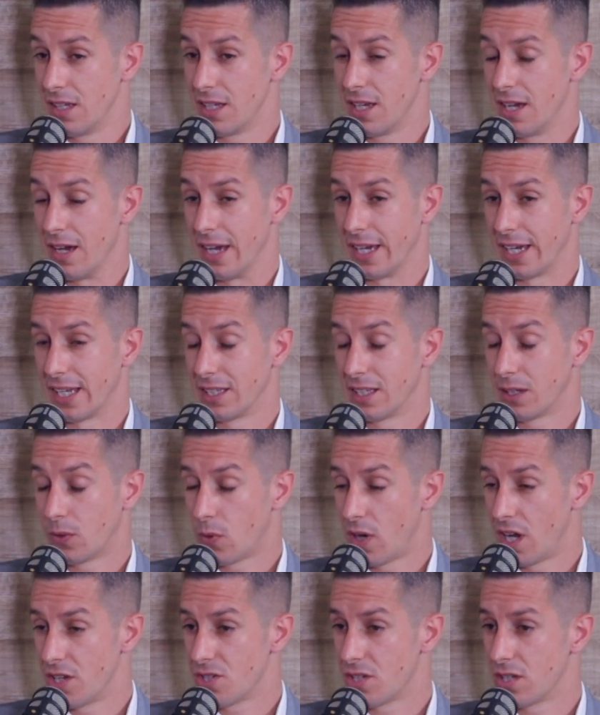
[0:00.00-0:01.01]
Yeah, I get that
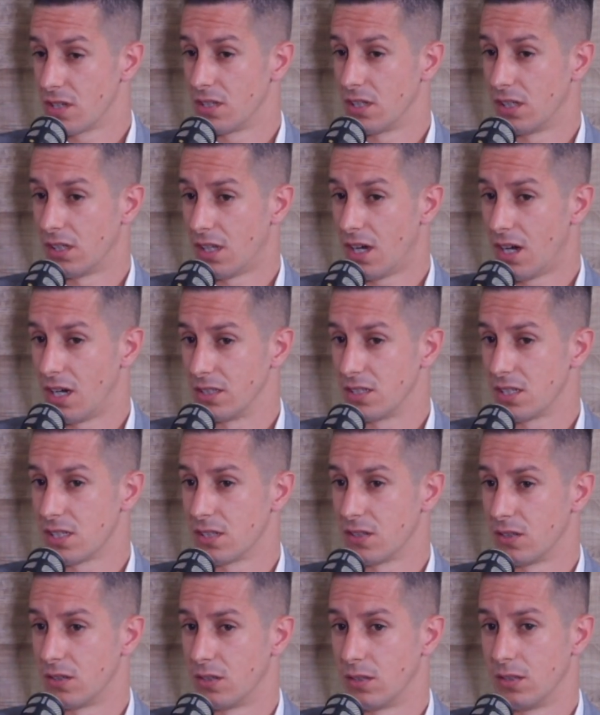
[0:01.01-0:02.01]
question a lot.
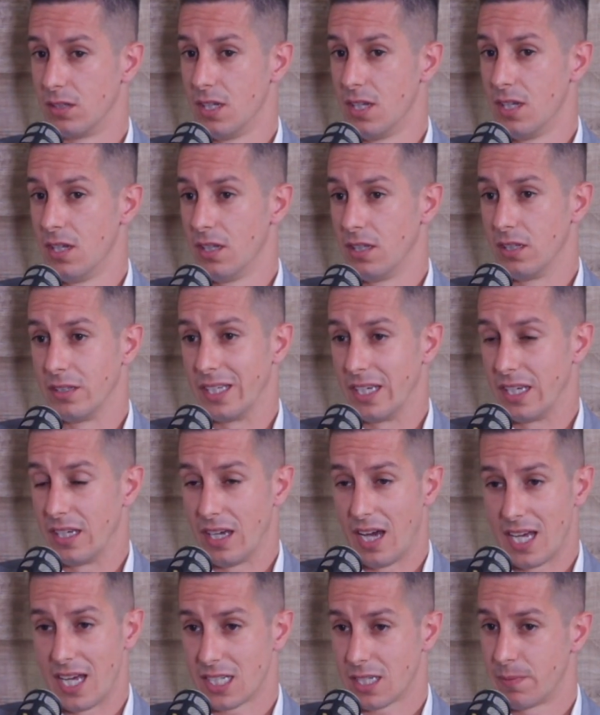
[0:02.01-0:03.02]
So
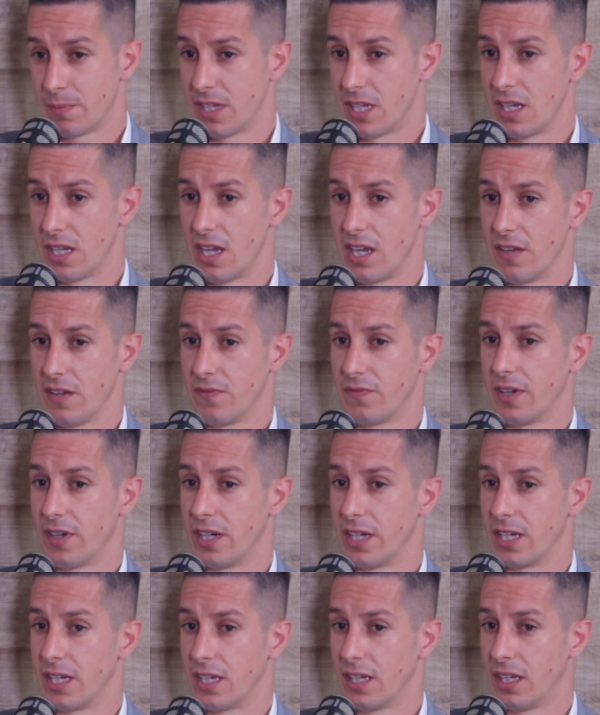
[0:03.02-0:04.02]
they ask me, if
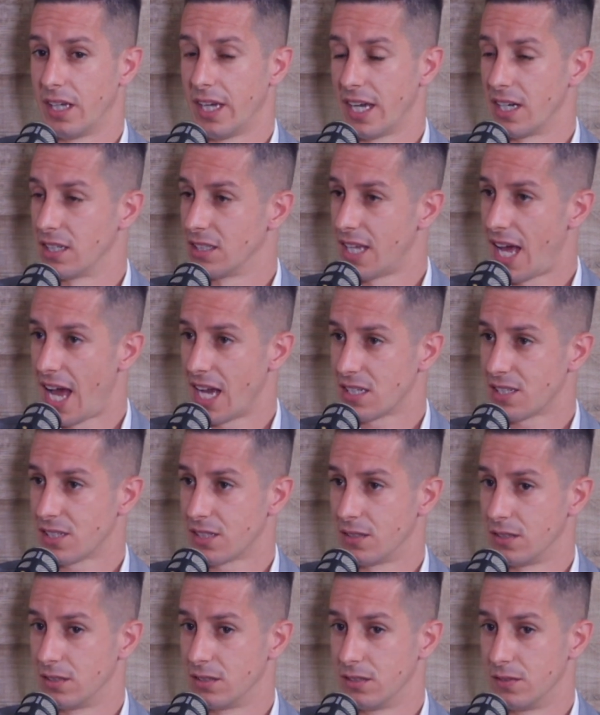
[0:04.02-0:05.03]
I get a tax
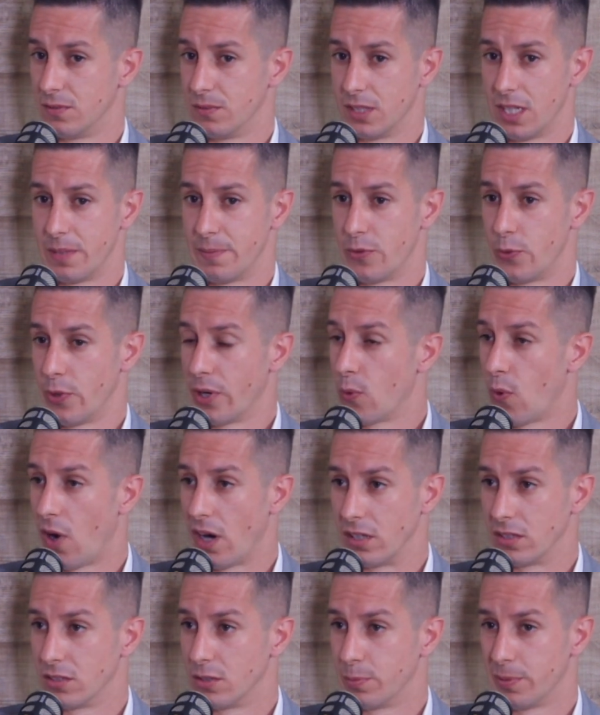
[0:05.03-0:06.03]
code, would I be
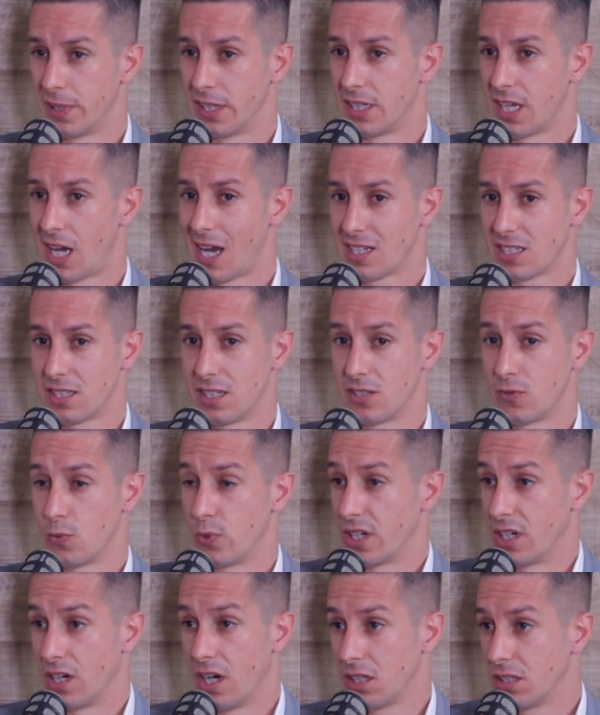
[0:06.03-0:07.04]
required to pay taxes
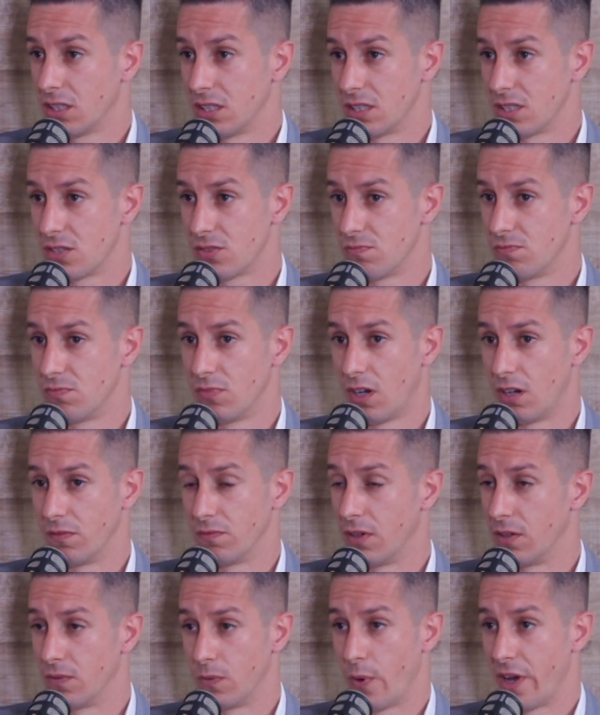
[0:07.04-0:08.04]
regardless
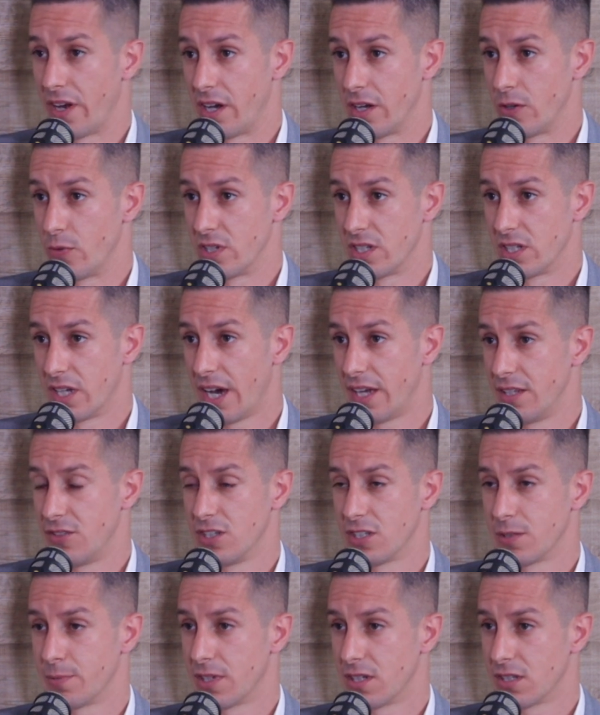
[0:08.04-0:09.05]
of where I reside,
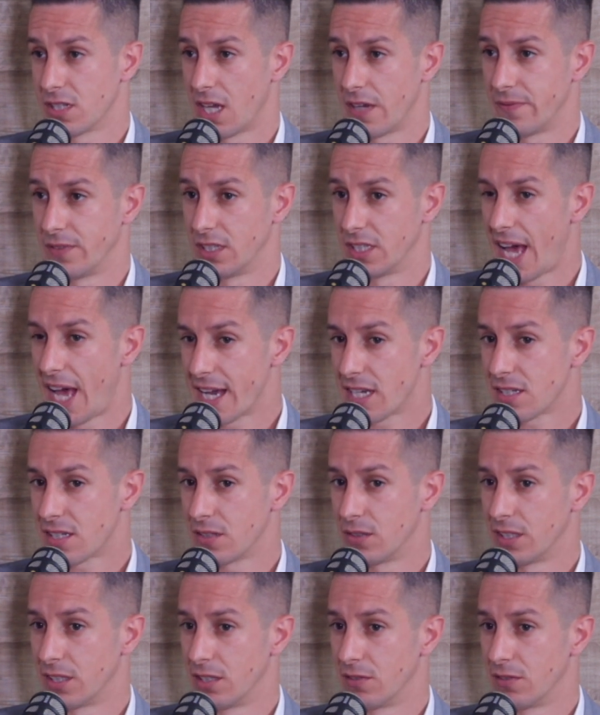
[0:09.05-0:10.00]
just because I have the tax code?